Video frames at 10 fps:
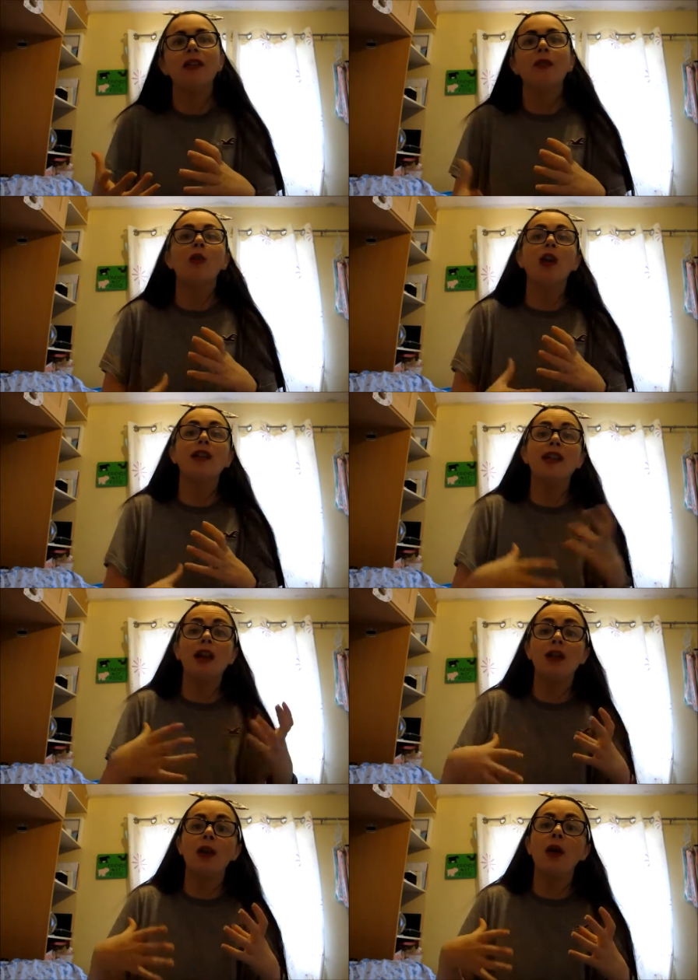was that
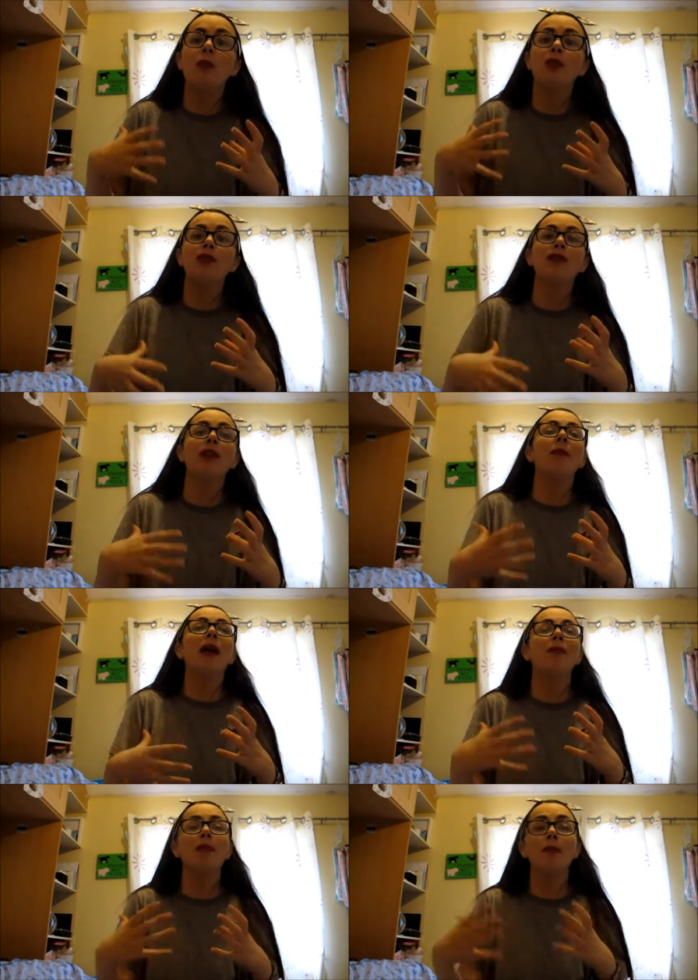I knew how much of an
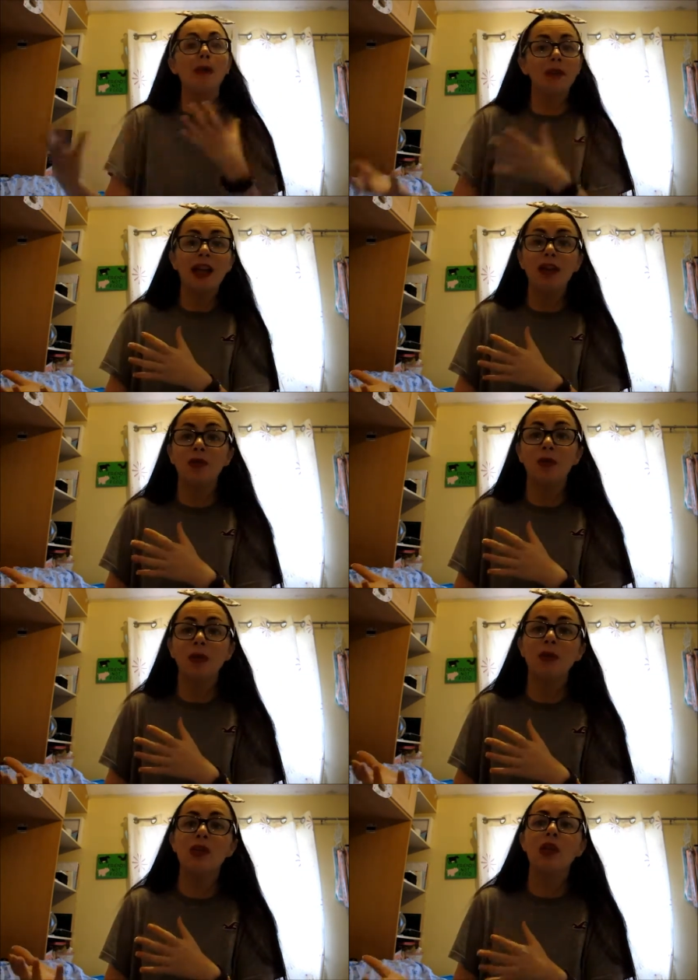impact my mum has had on other
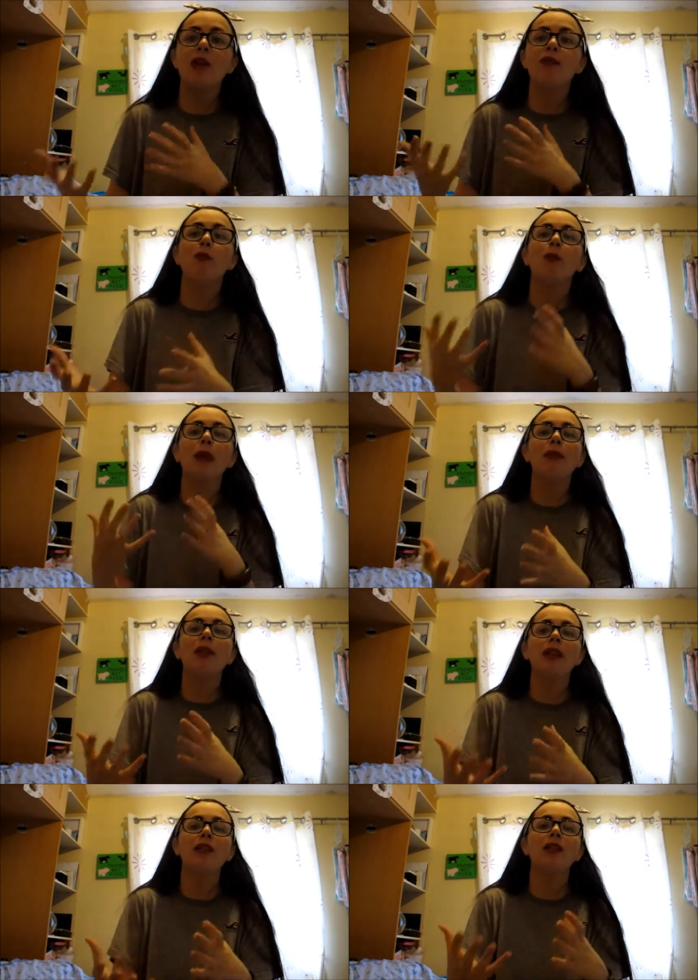people's life, but
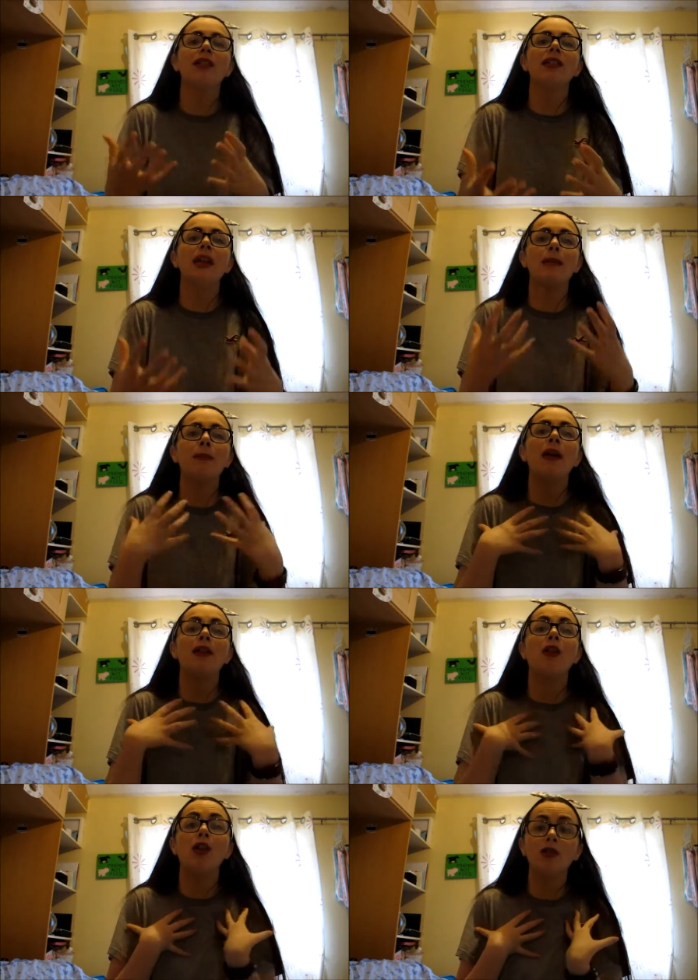maybe that's not the same
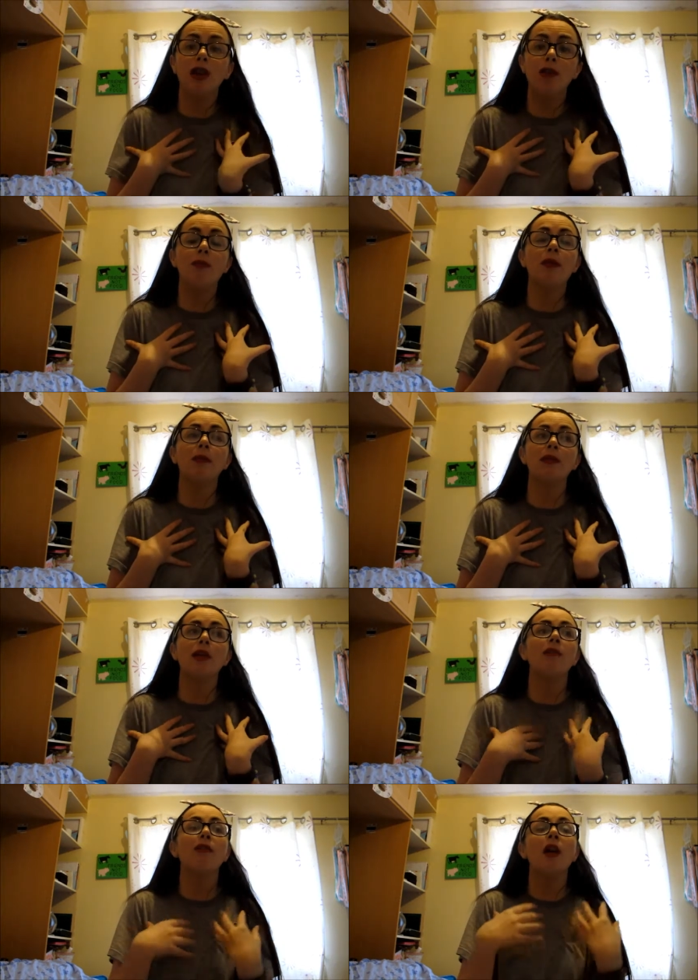impact I could have on people's
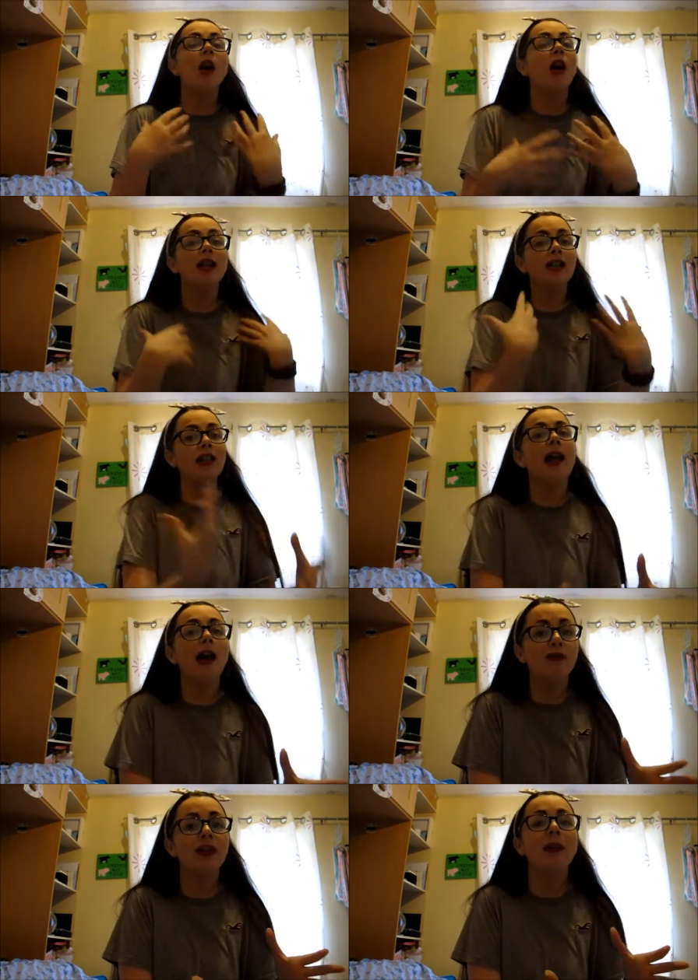life. I can still
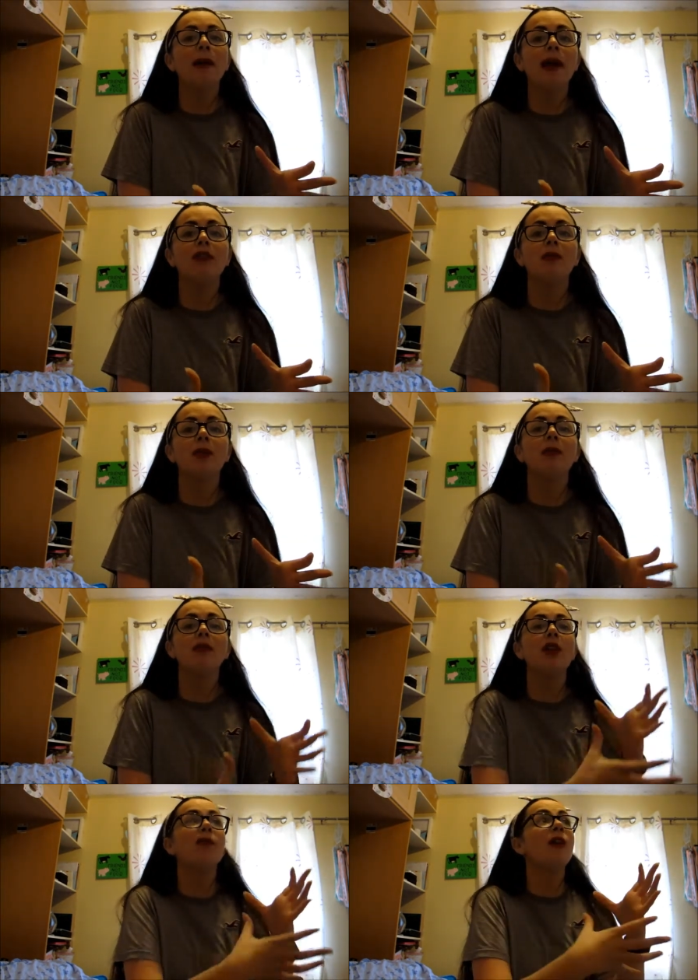have an impact on
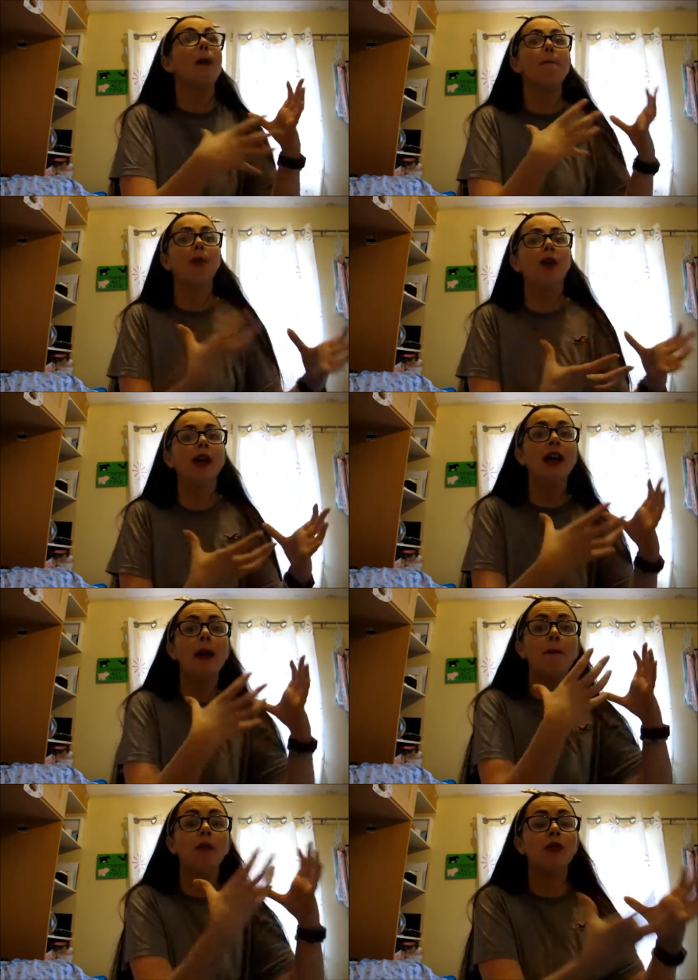people's life by
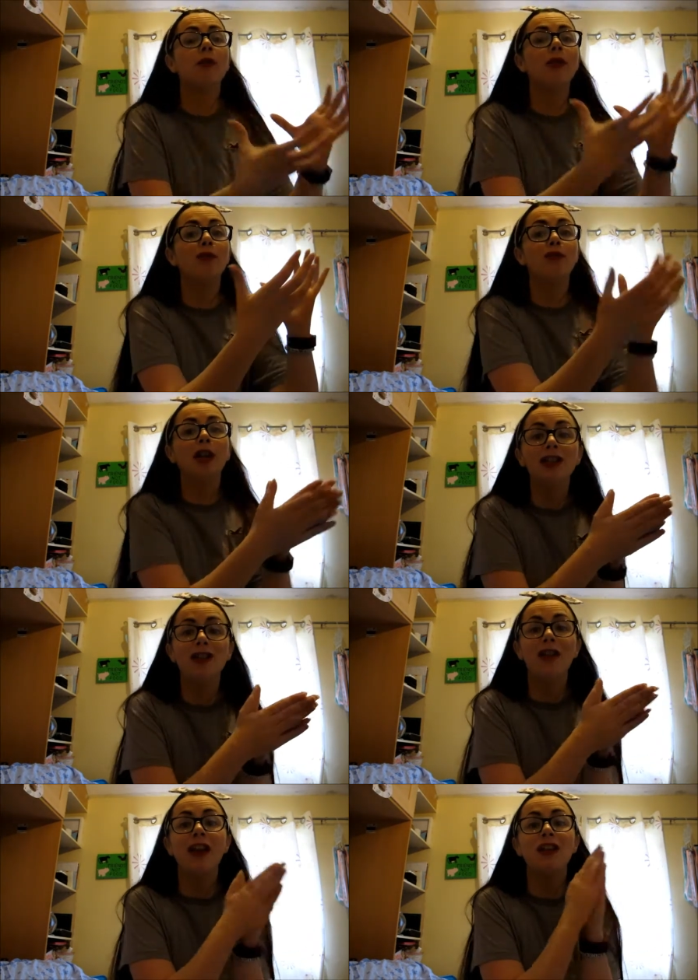putting them in the right
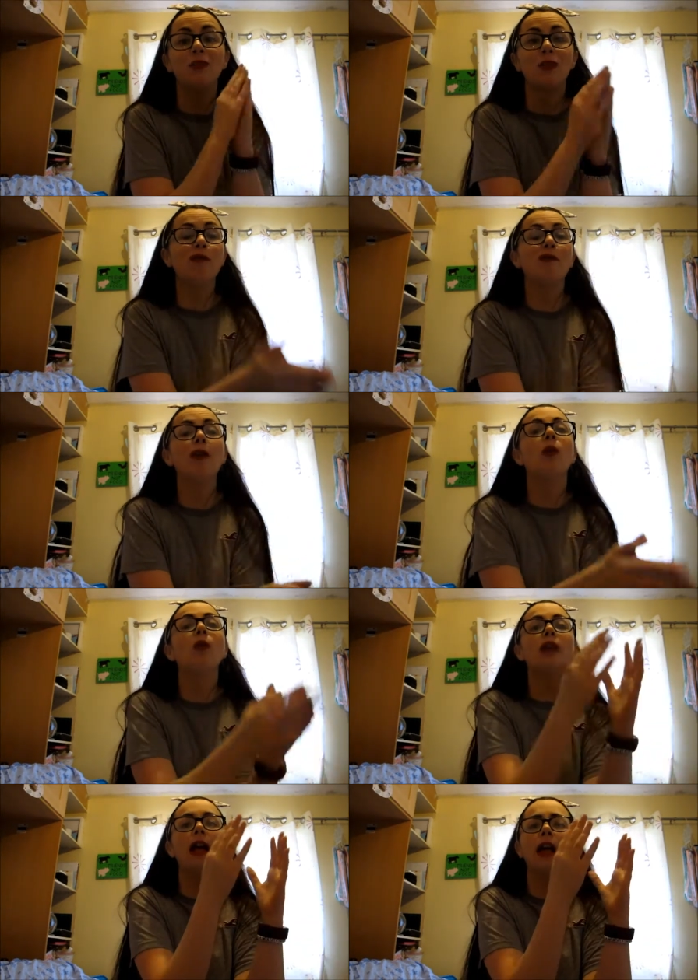direction with
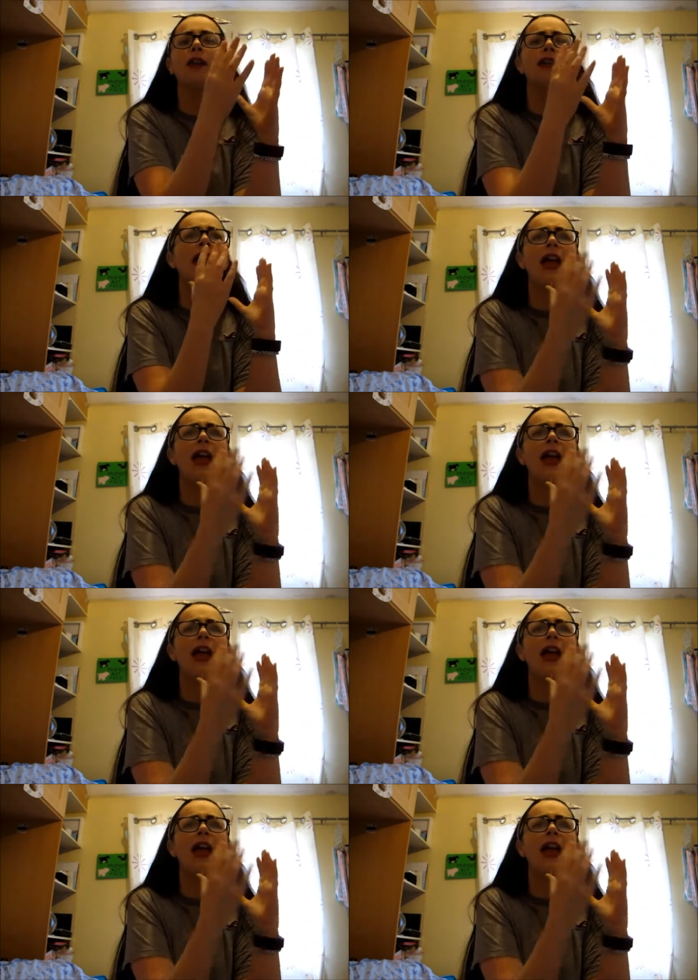food and